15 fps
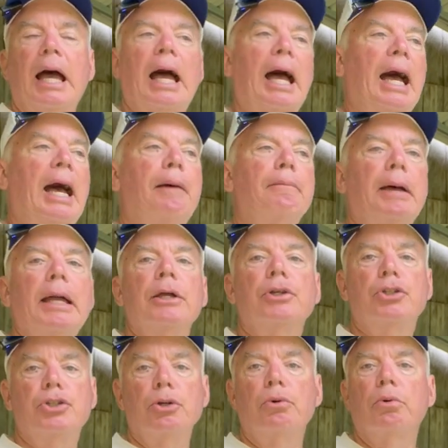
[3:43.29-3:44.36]
I make
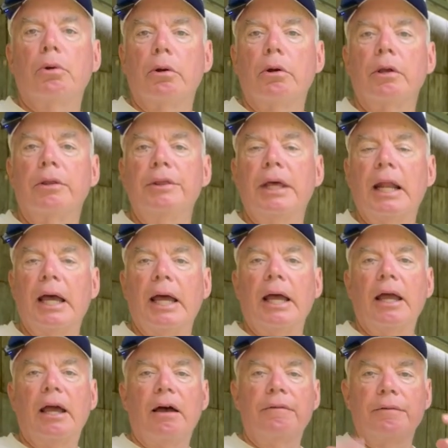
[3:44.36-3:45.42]
sure that I
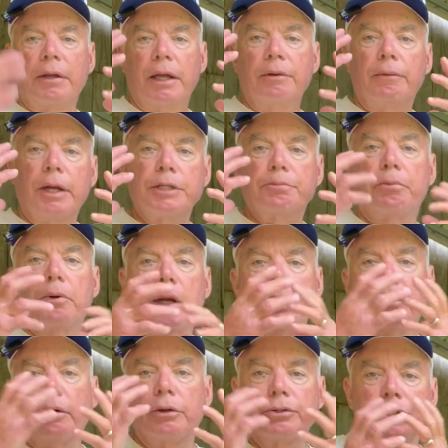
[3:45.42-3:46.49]
have a
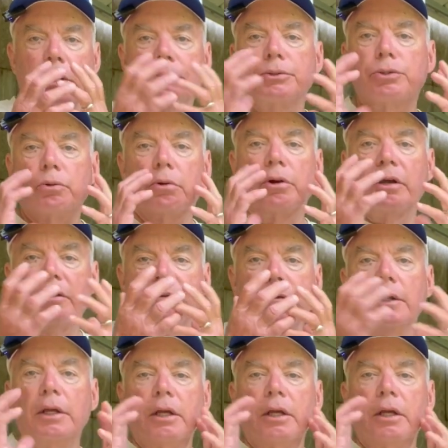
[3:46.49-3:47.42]
respirator or some sort of